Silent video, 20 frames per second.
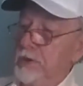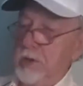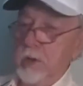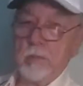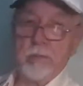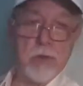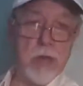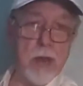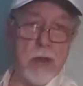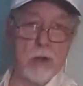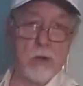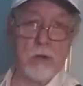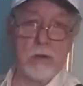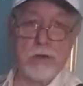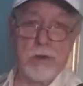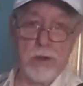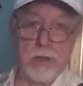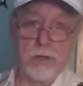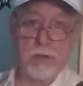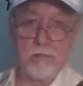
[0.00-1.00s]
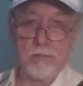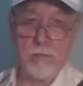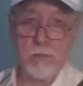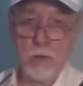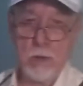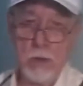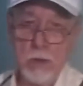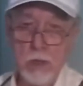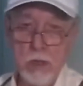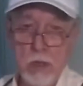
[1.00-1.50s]
some decorative.
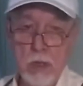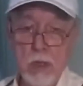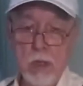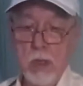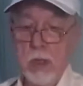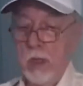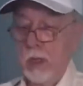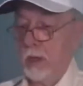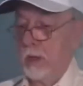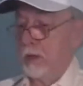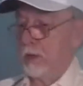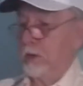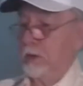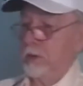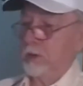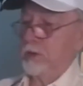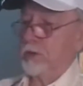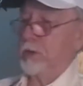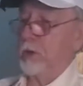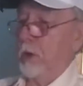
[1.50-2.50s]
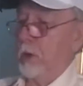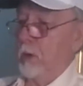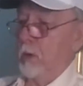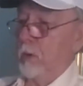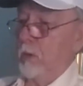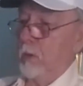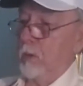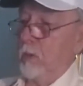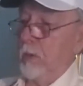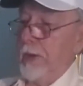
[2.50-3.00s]

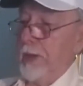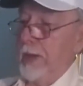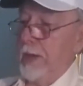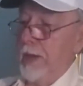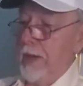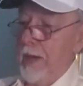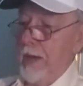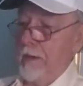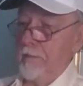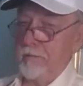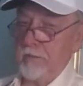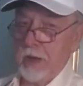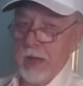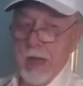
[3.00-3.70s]
So we have